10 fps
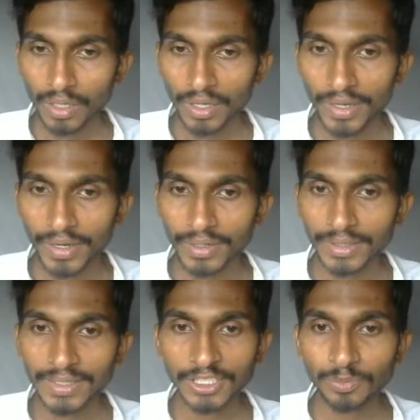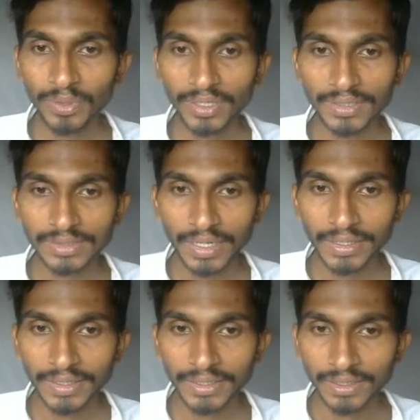and it is being assigned
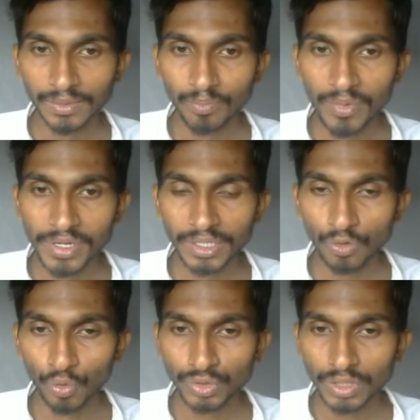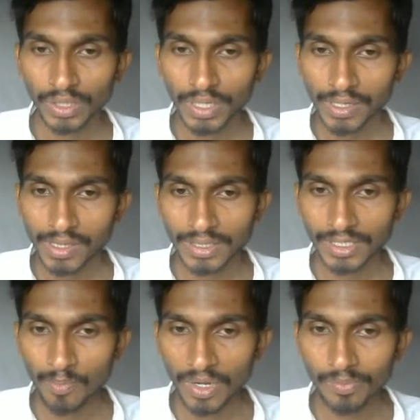here, meeting host. That
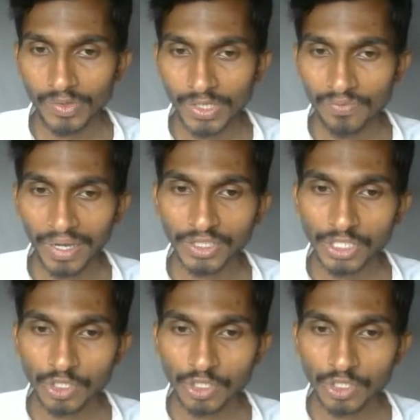simply means if I change